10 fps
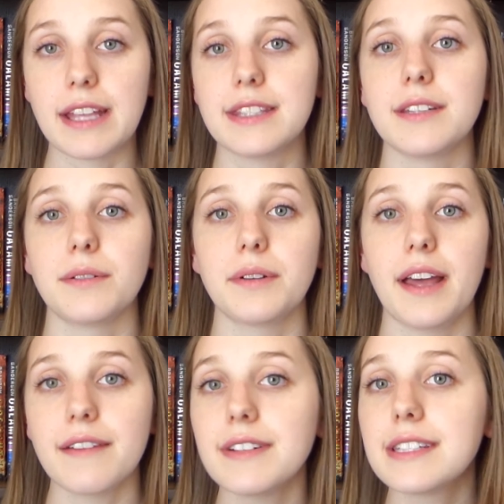read to.
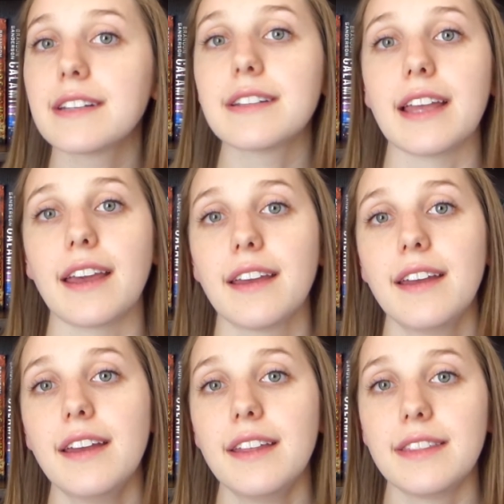Every single day,
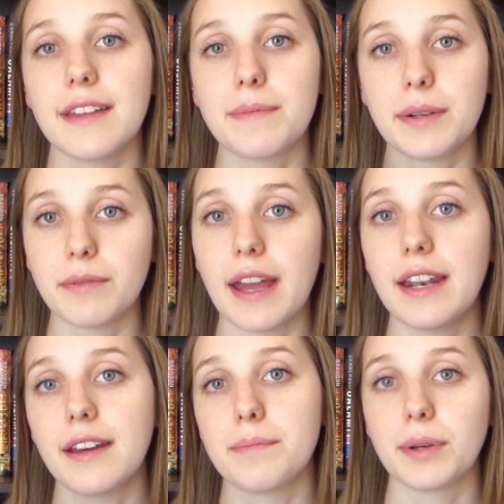they've been
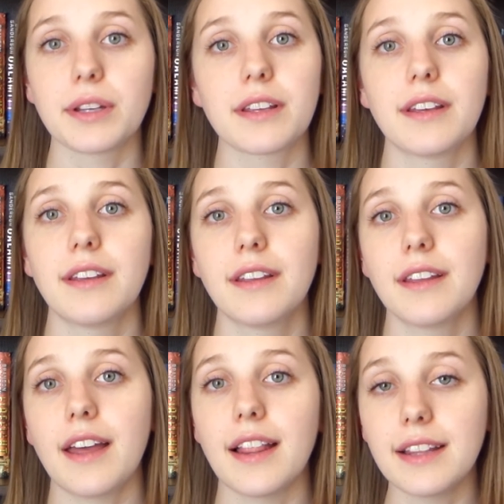read a book.
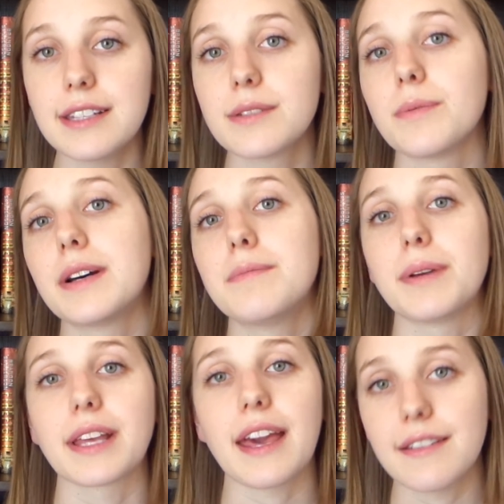At least one
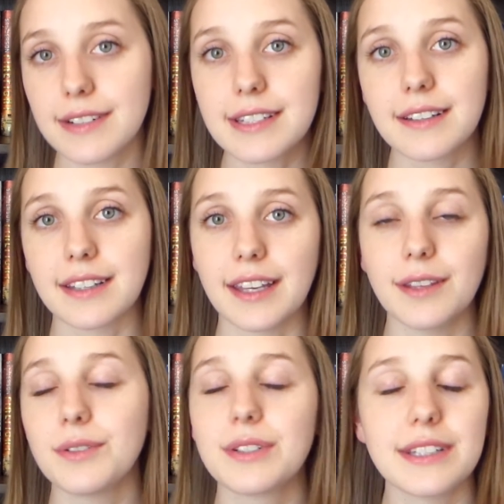book every single day,
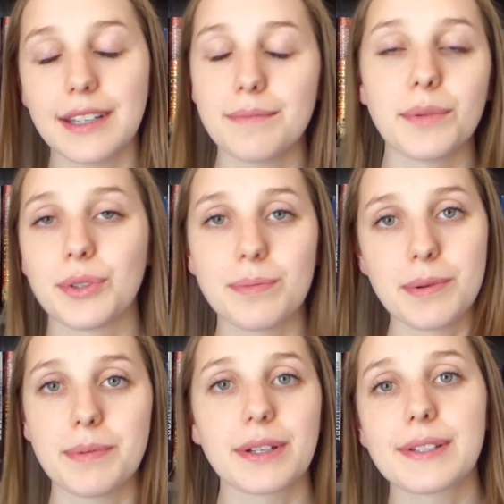usually
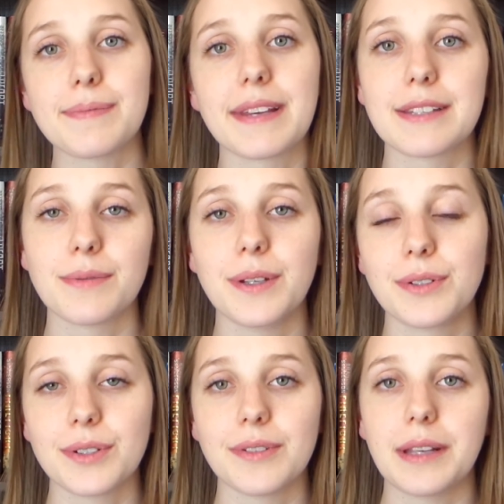multiple books because we
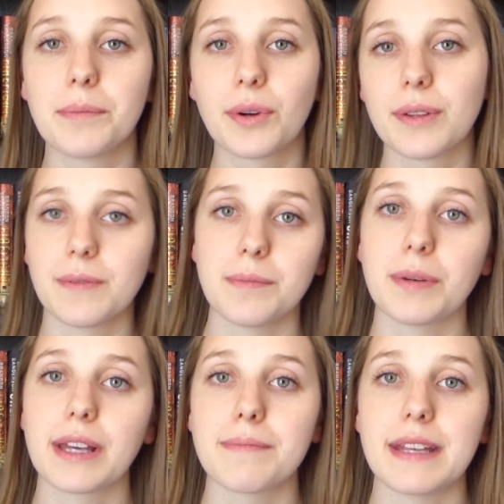usually read more than one
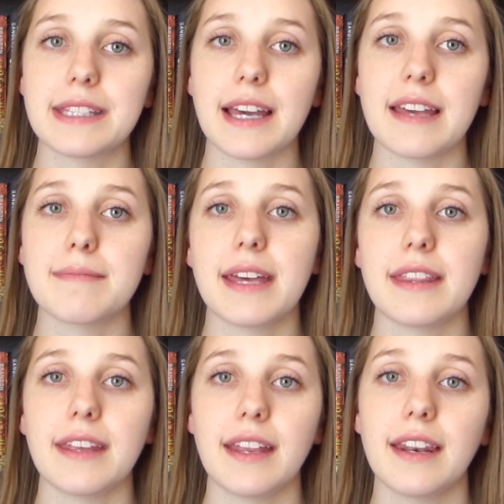book at bedtime,
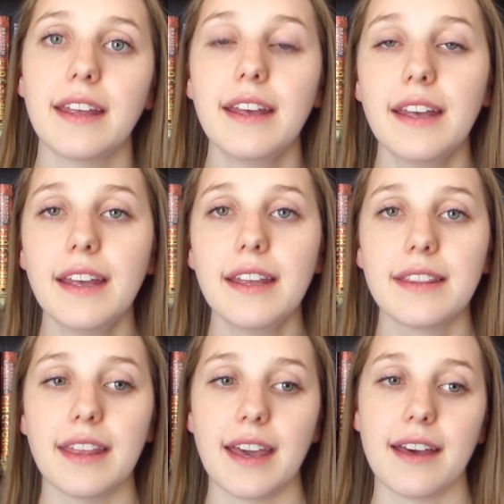and then
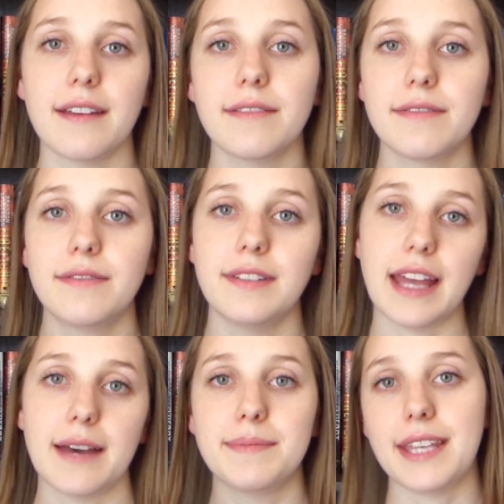they have
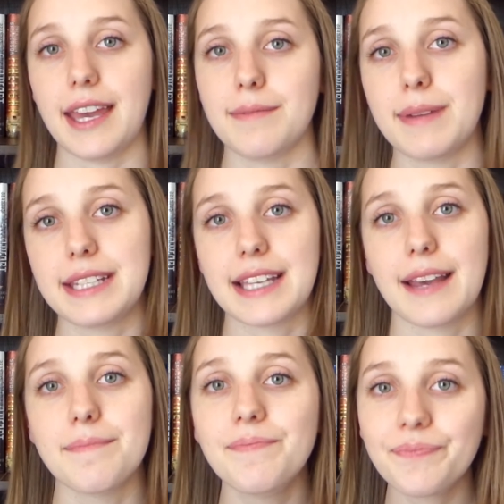naps and
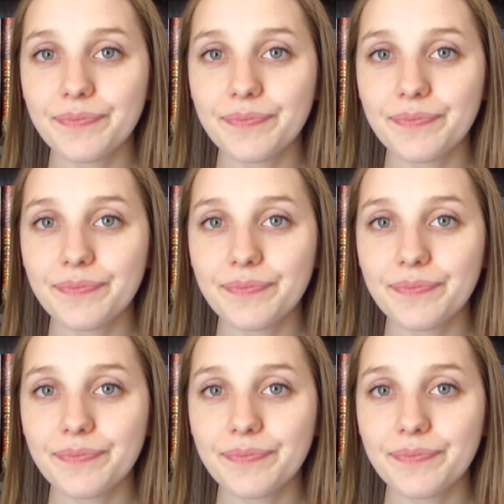bedtime.